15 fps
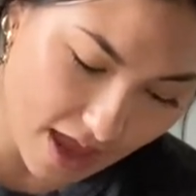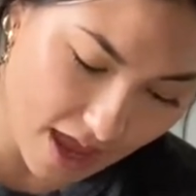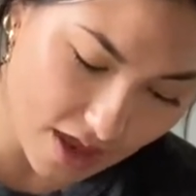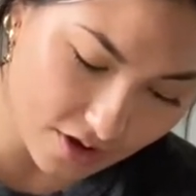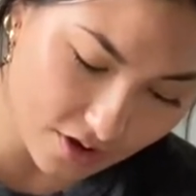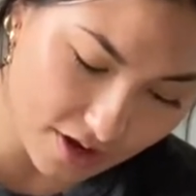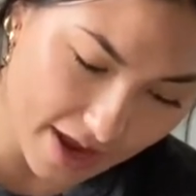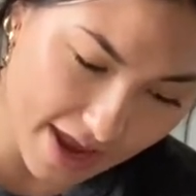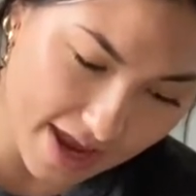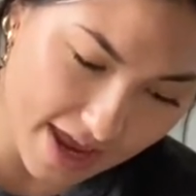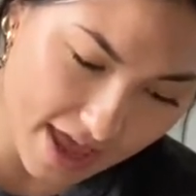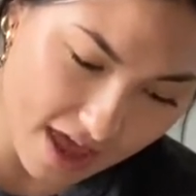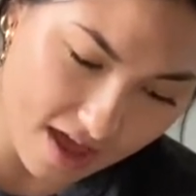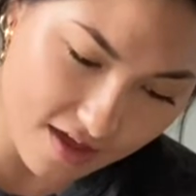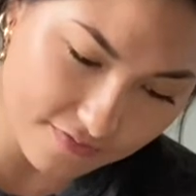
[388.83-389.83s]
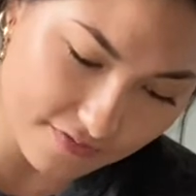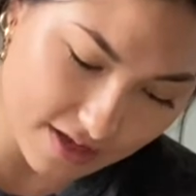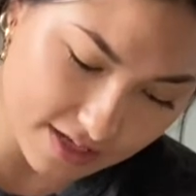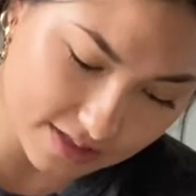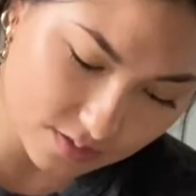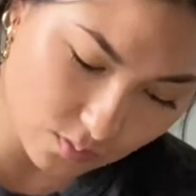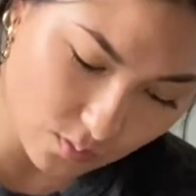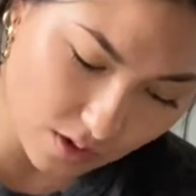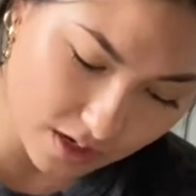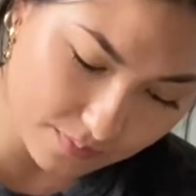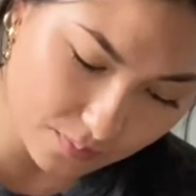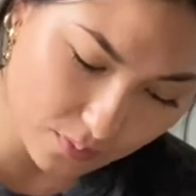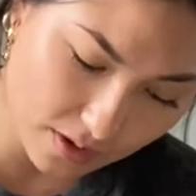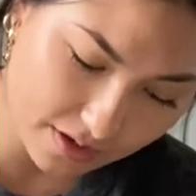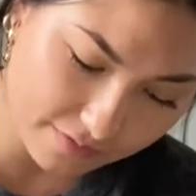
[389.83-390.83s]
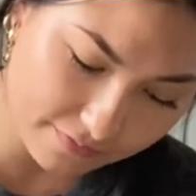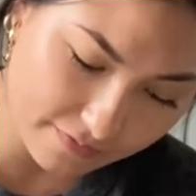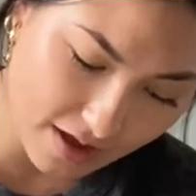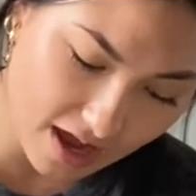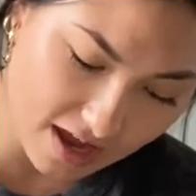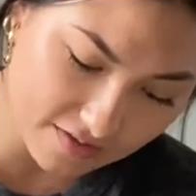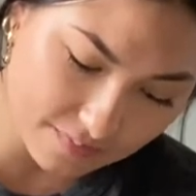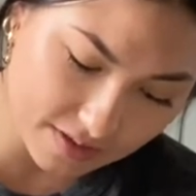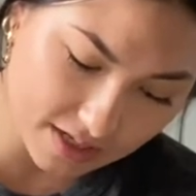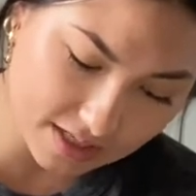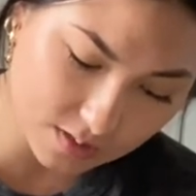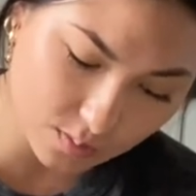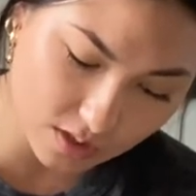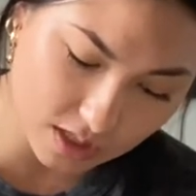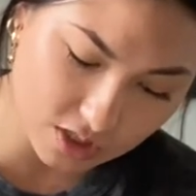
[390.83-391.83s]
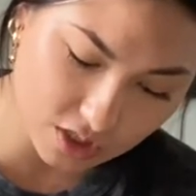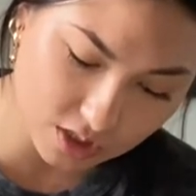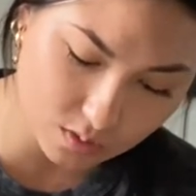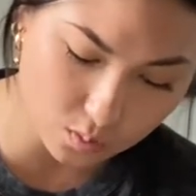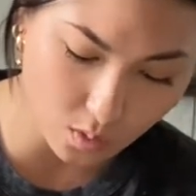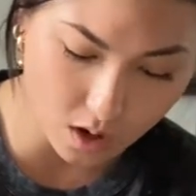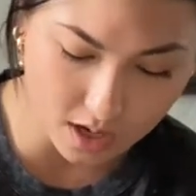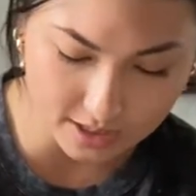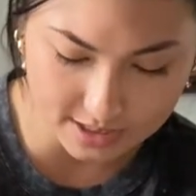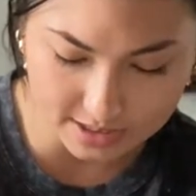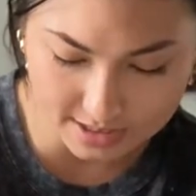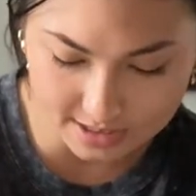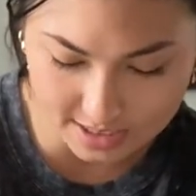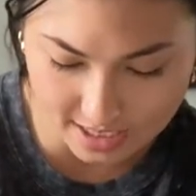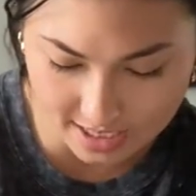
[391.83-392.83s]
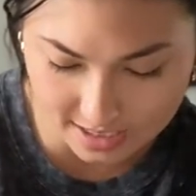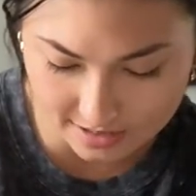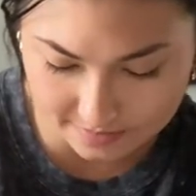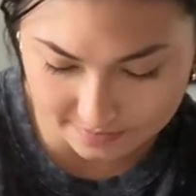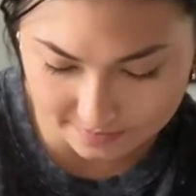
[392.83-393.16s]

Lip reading: And our AF is 1.5 because we just walked today.